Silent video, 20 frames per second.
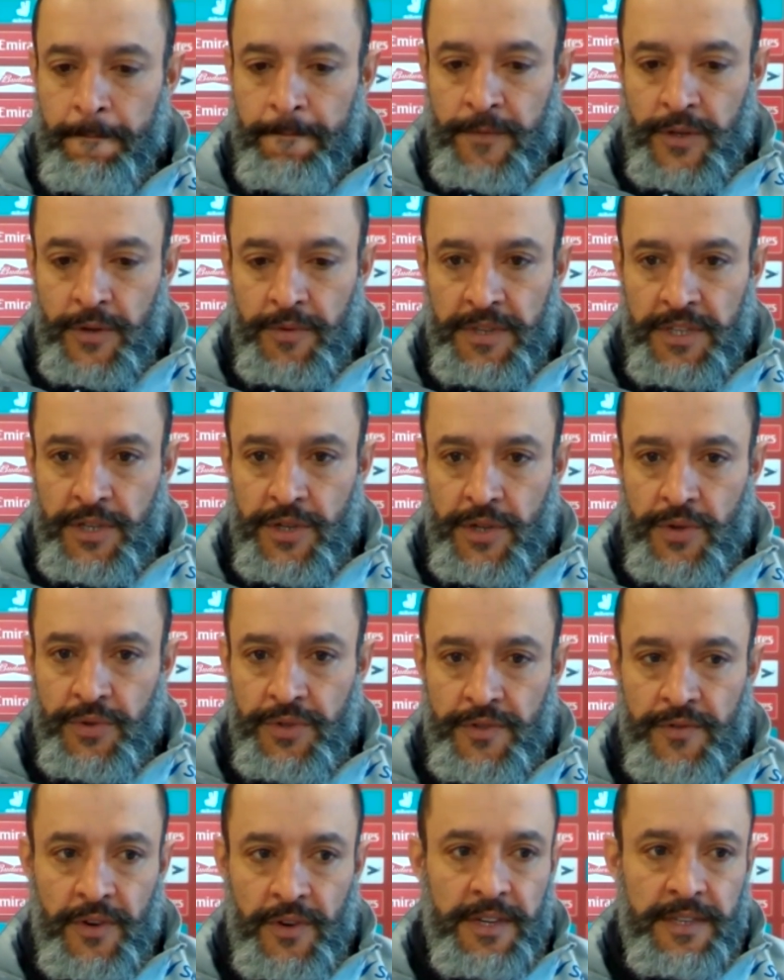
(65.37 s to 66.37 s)
So it's huge
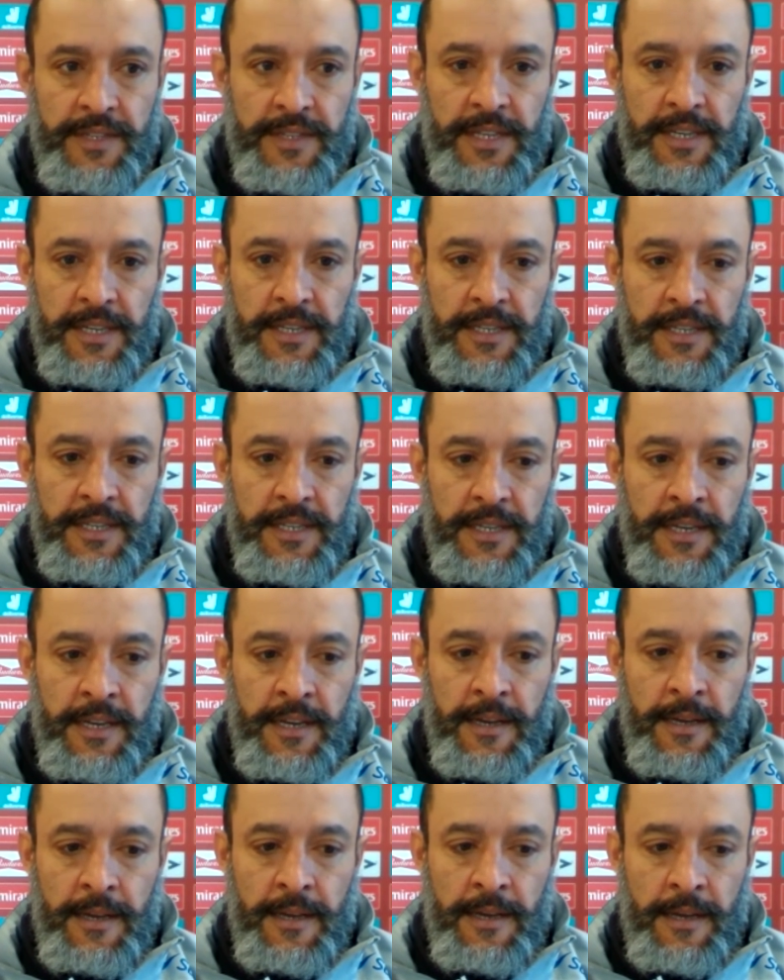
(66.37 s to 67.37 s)
for us that,
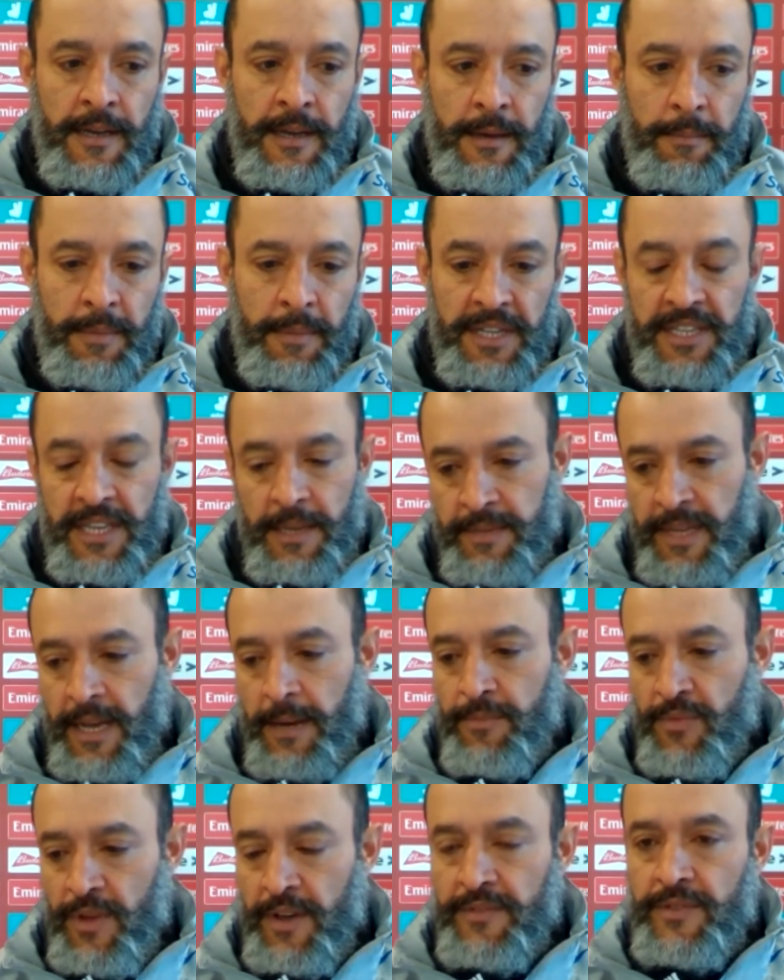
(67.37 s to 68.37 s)
but at the same
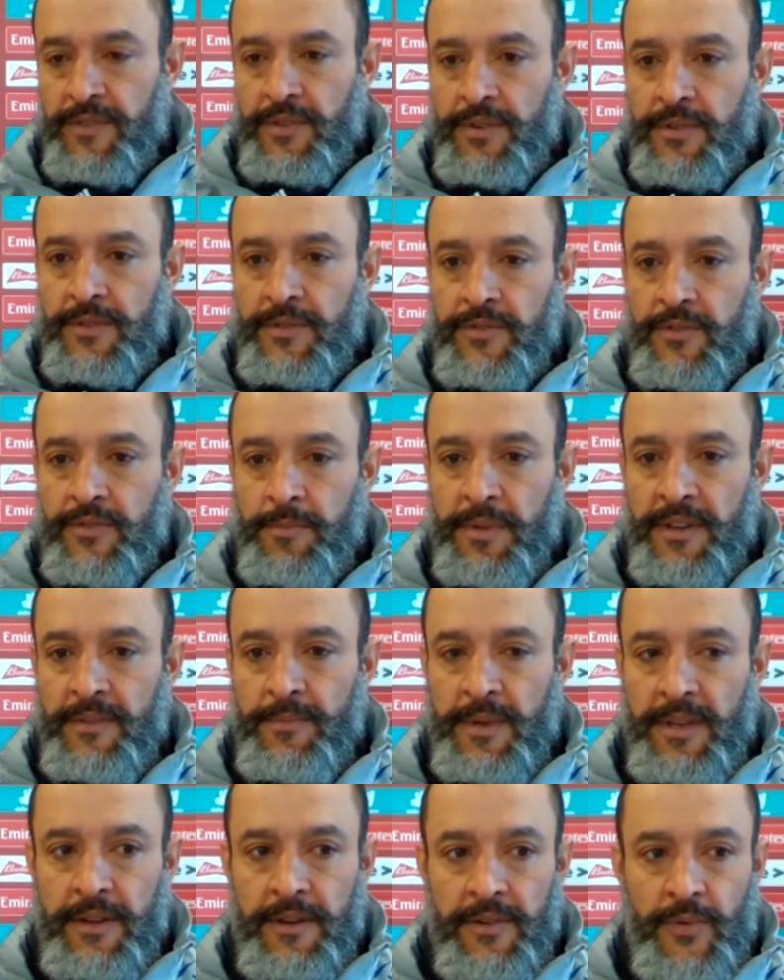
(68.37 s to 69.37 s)
time, we have to
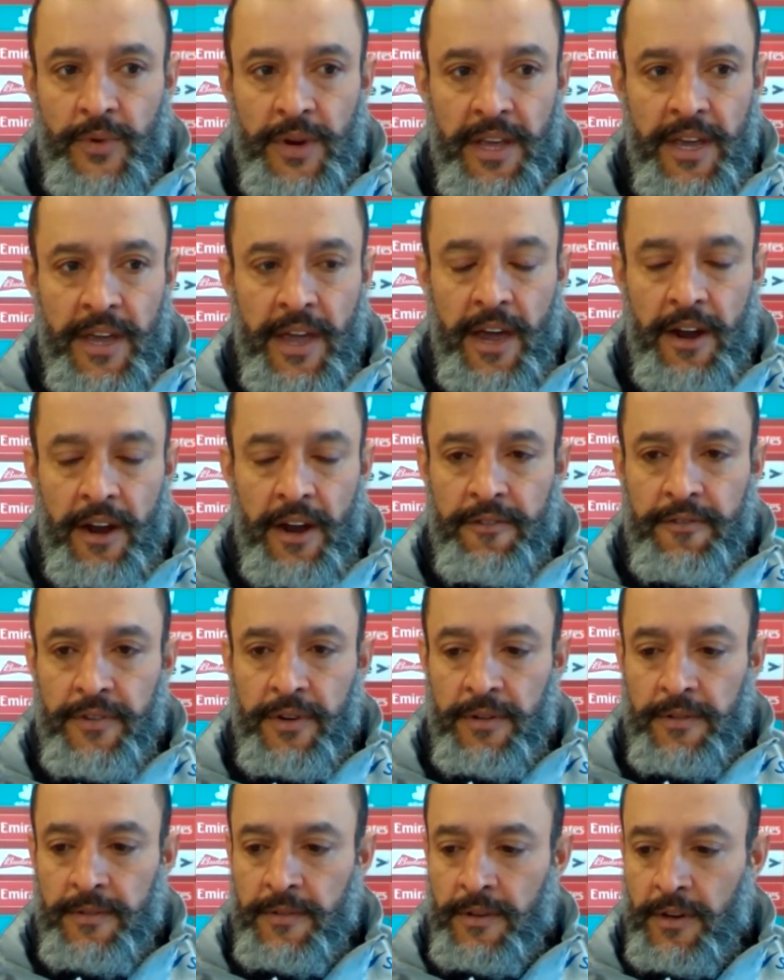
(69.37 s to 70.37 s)
be really
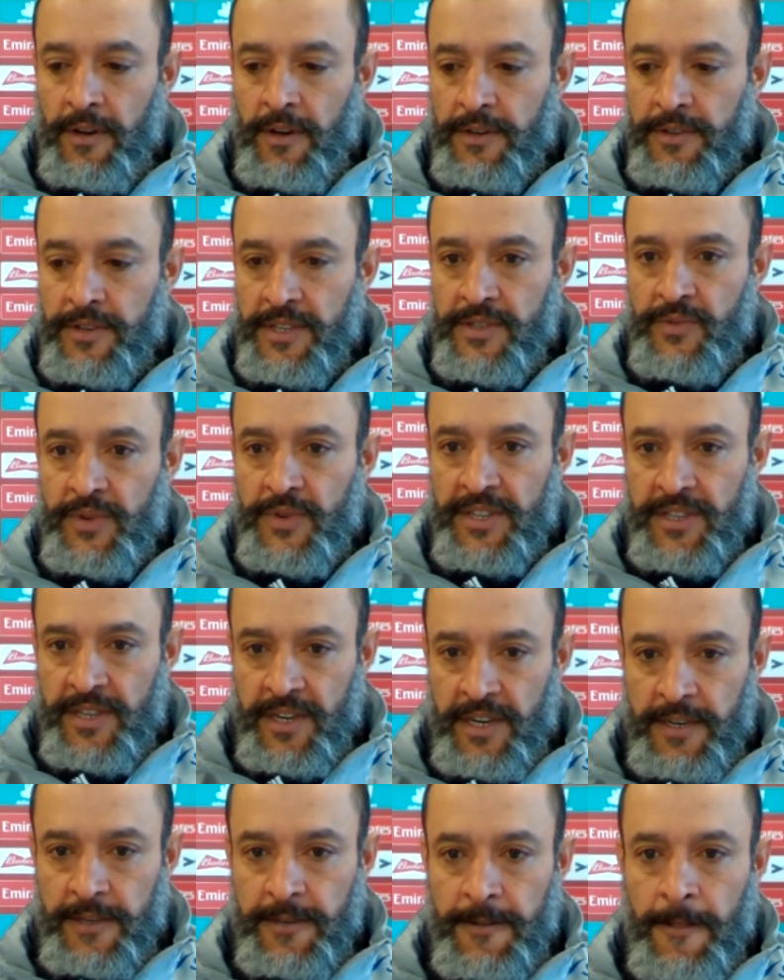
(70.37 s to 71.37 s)
careful on his return.